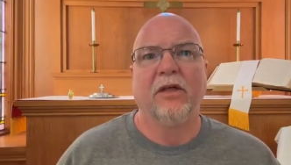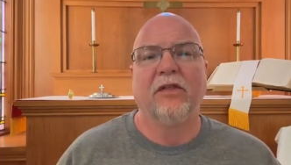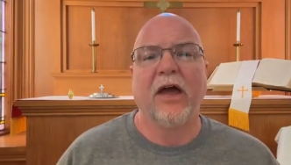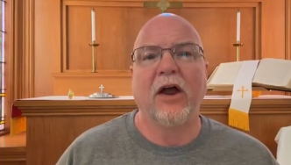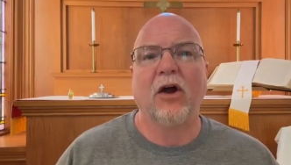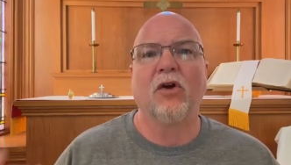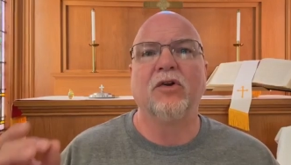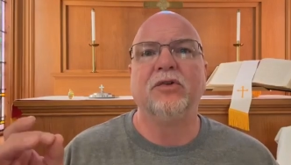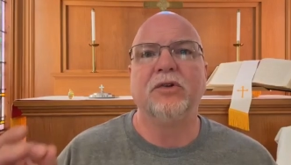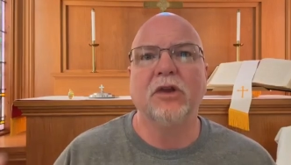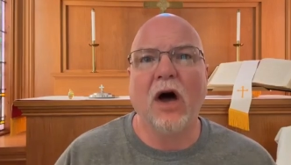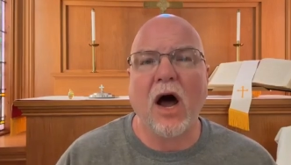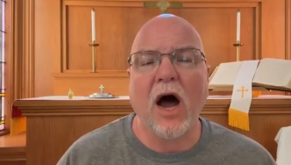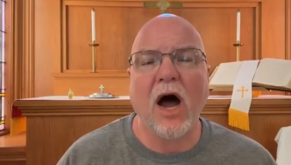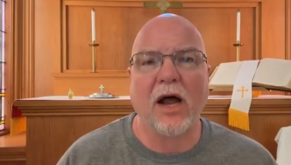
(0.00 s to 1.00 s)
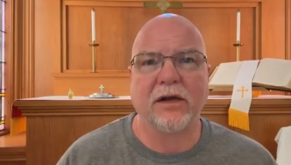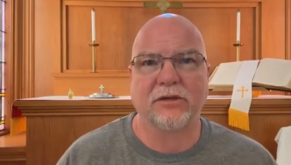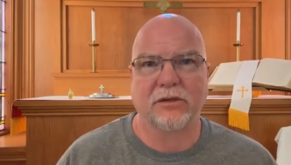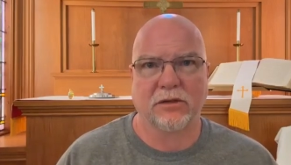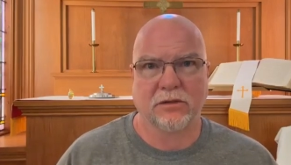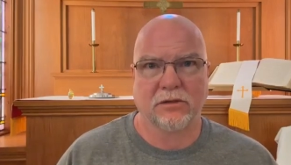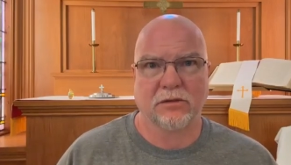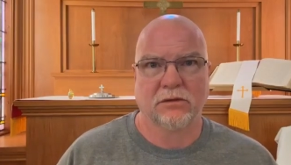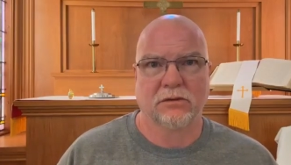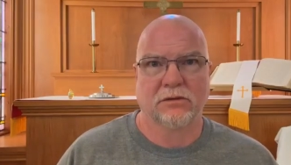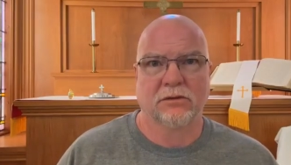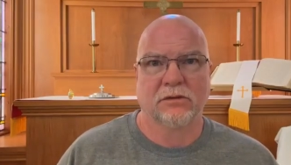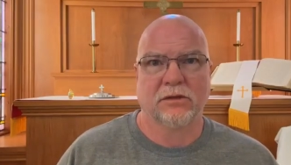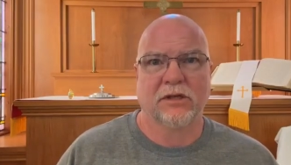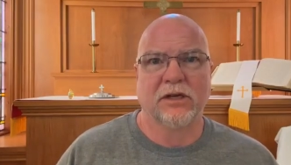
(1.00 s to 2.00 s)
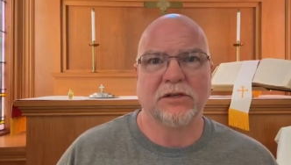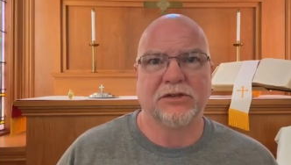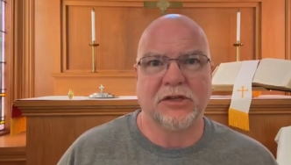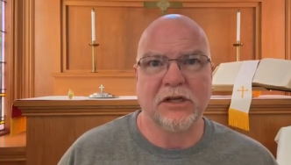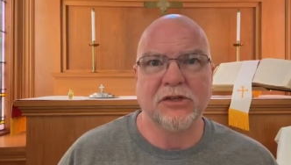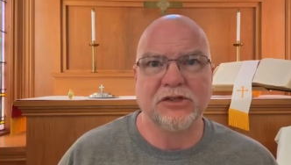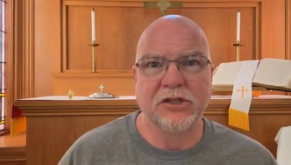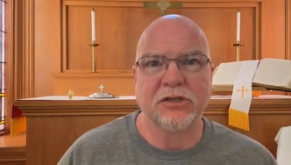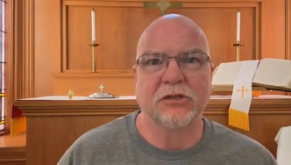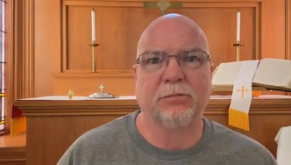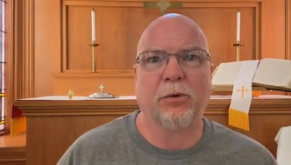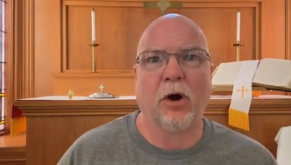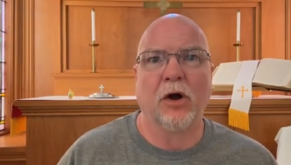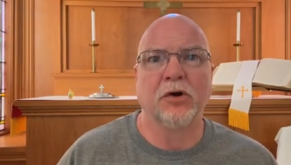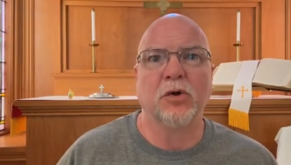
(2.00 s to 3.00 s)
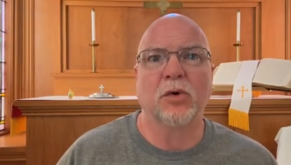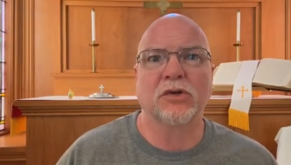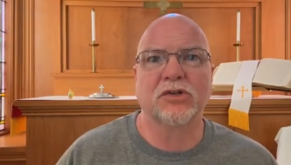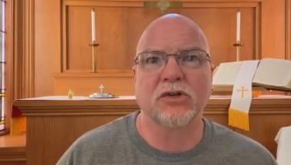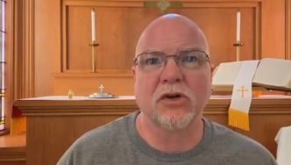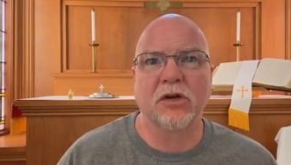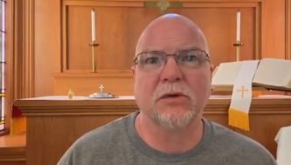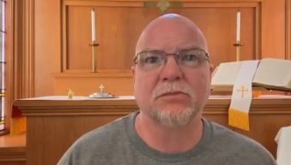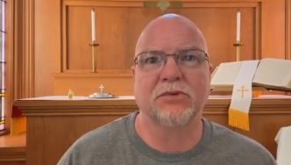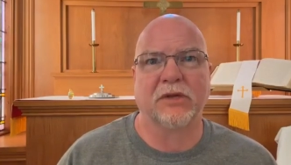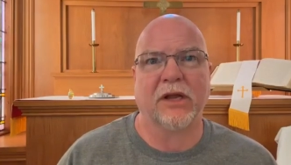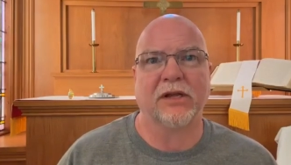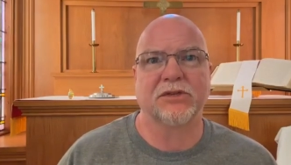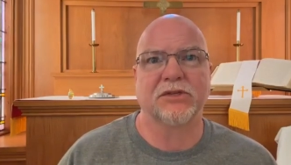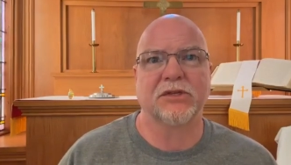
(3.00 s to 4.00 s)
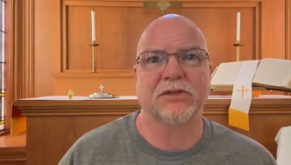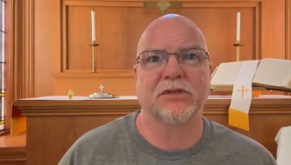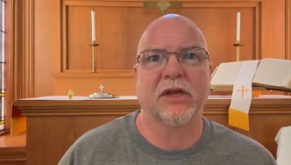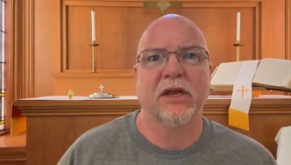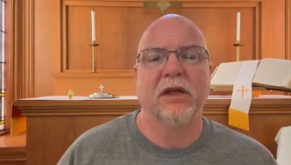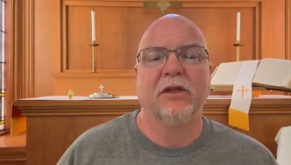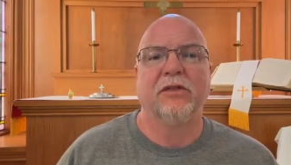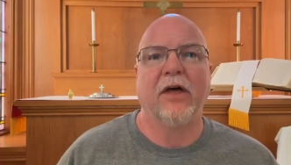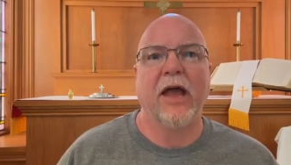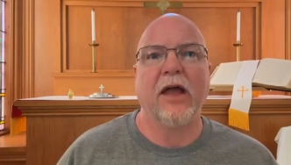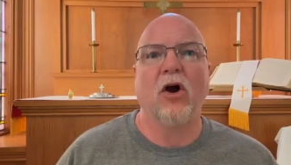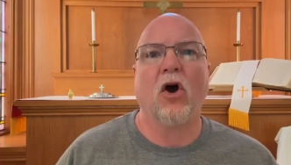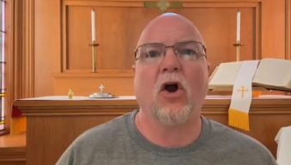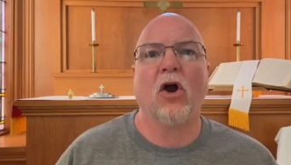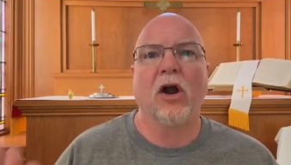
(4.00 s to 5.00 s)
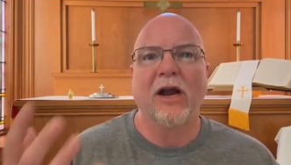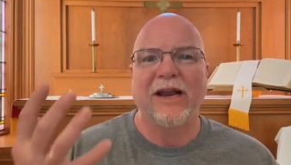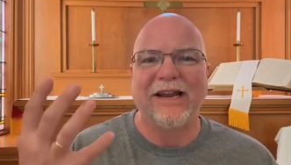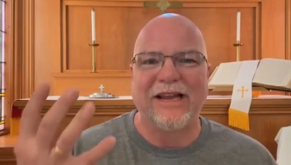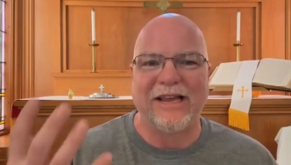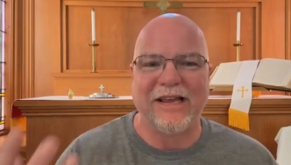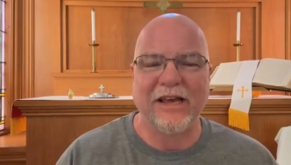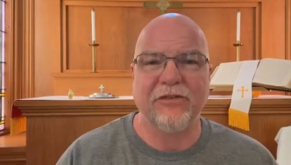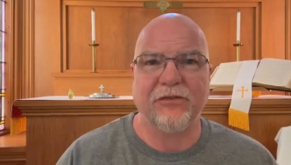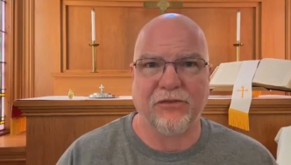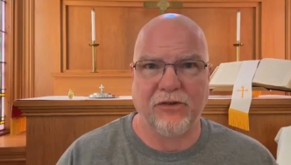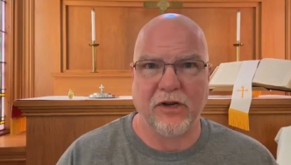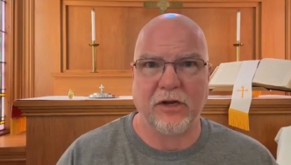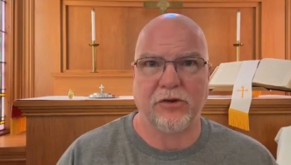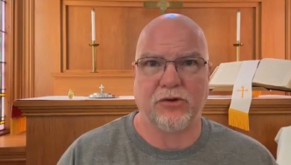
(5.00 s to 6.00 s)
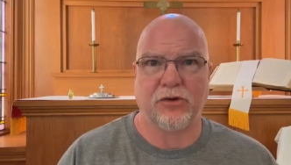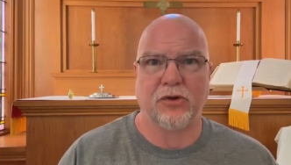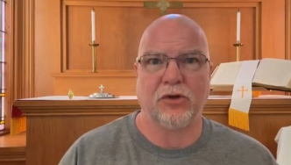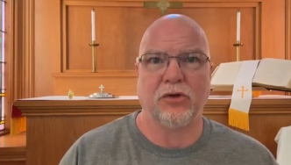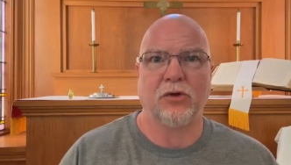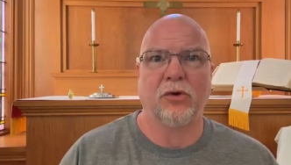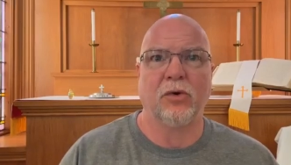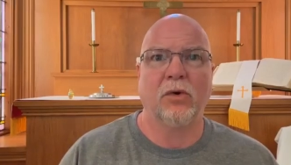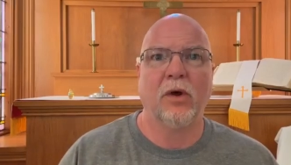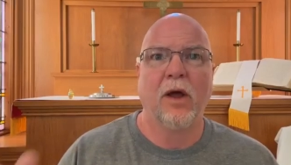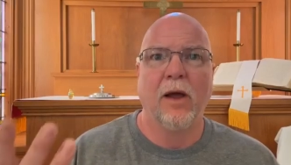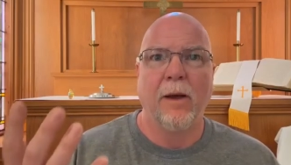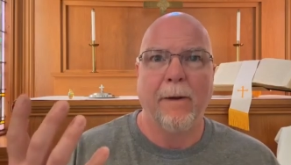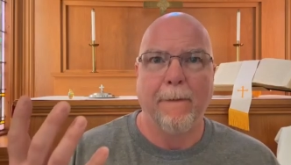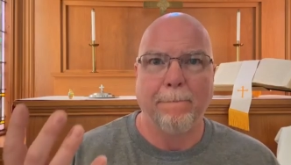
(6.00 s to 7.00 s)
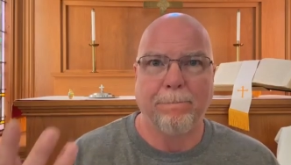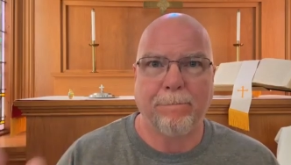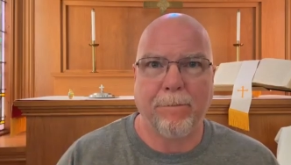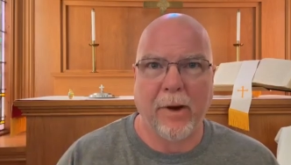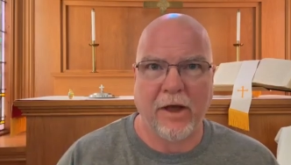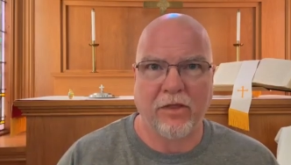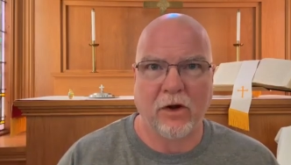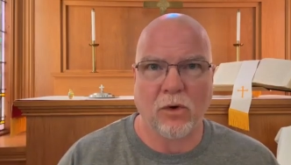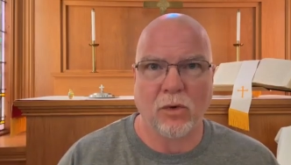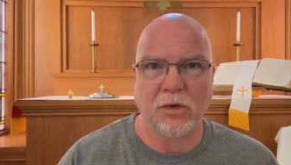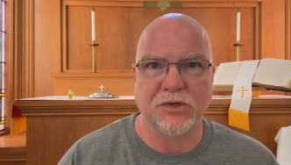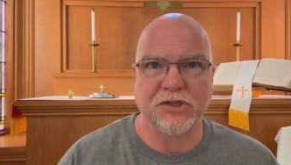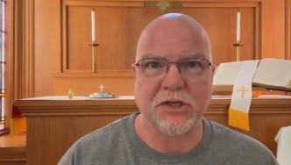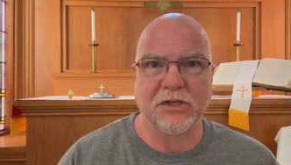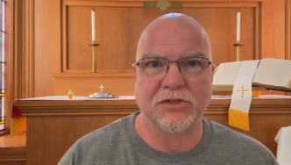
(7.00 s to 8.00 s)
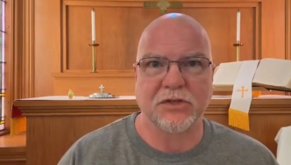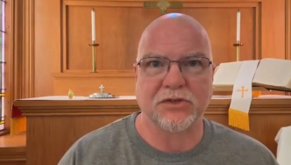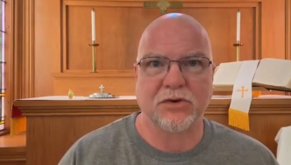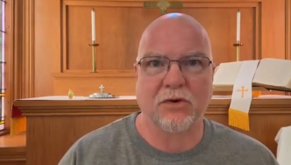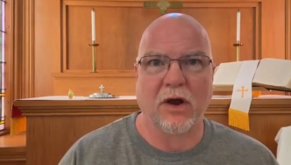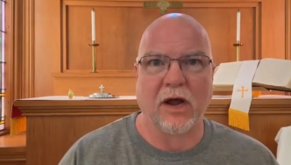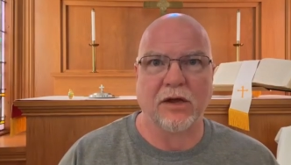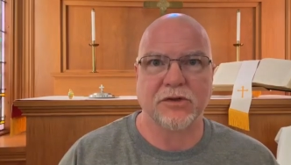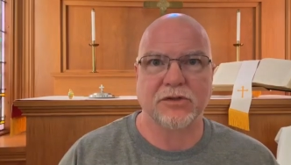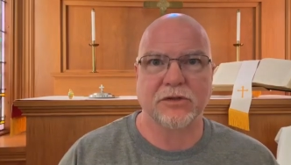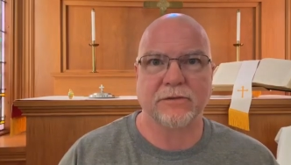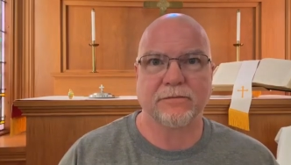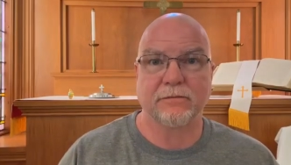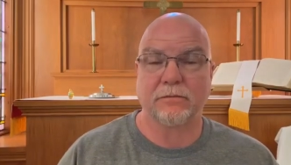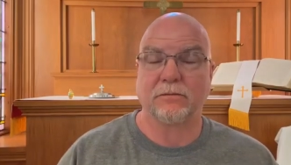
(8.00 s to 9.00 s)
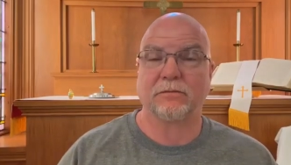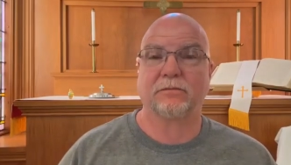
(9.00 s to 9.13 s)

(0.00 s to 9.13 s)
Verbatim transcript: They are not contingent upon your circumstances. They are gifted to you by the Lord Jesus Christ.